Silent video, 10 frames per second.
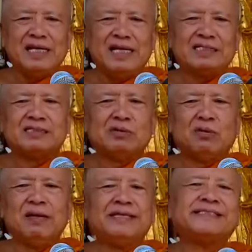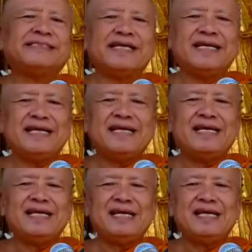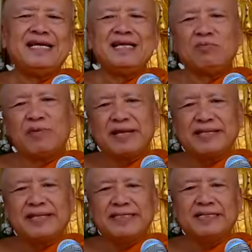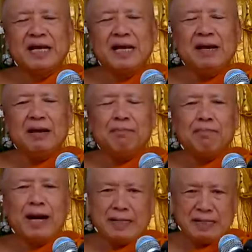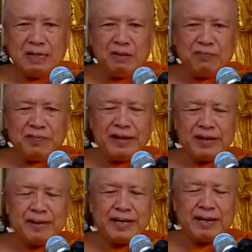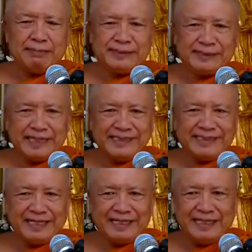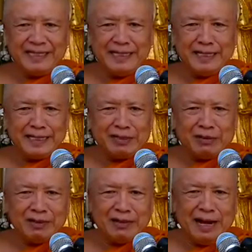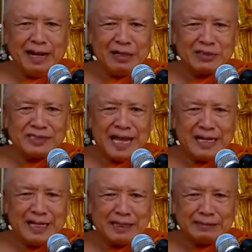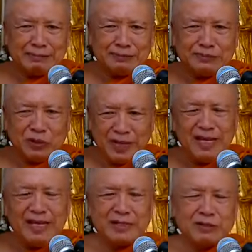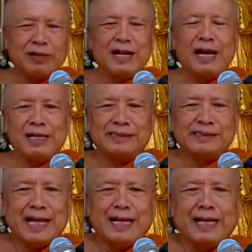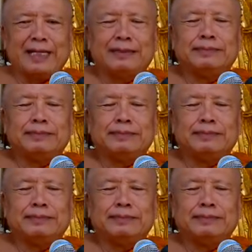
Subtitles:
It's only see the way it is. But when it becomes sensing, it got understanding. Okay? It got understanding.